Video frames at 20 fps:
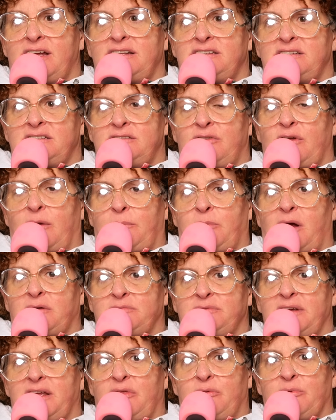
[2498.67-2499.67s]
That's
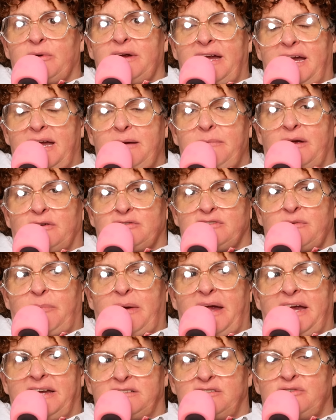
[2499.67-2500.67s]
approximately three emails a
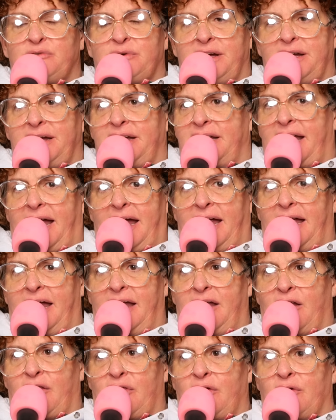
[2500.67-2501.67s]
piece, three and a,
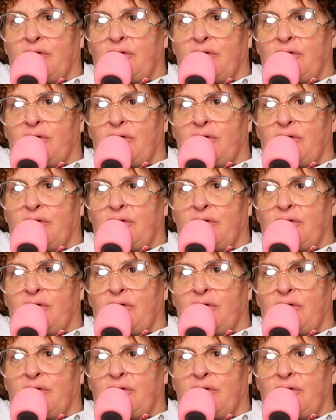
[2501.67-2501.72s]
and a